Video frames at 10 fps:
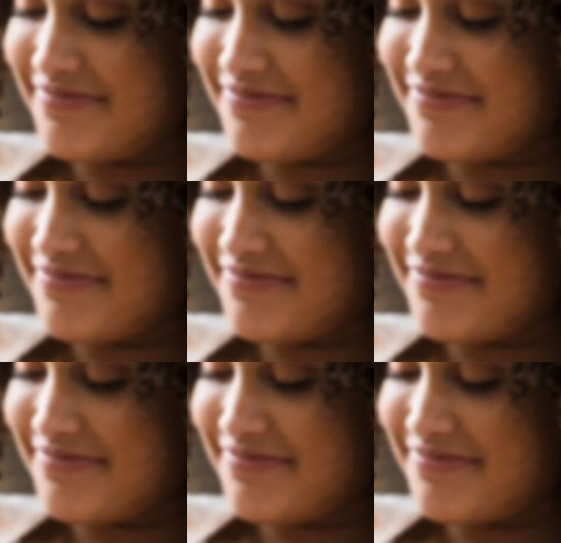
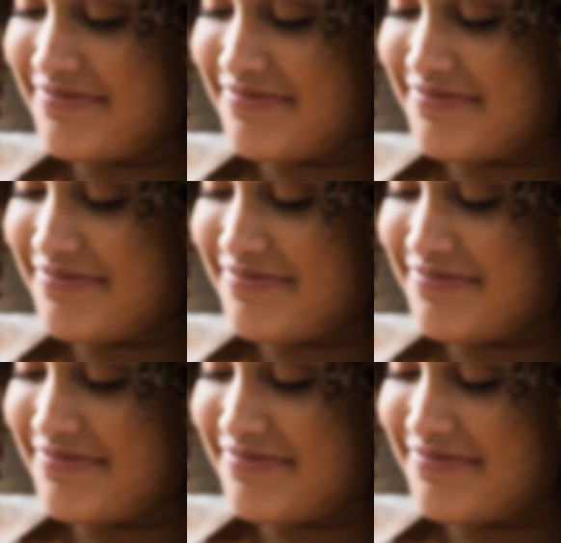
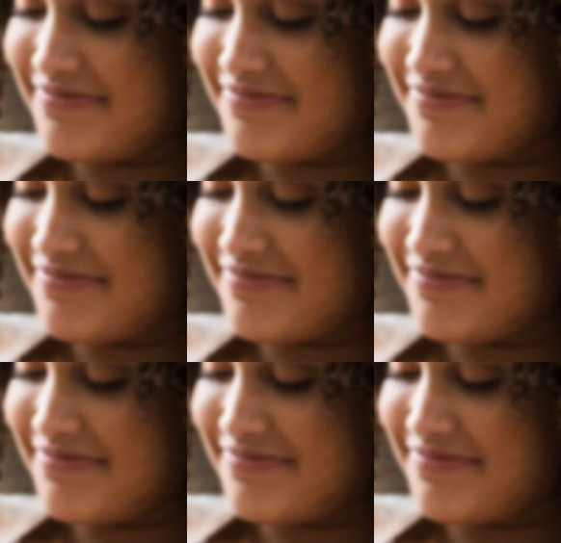The face doesn't move, so there is nothing to read.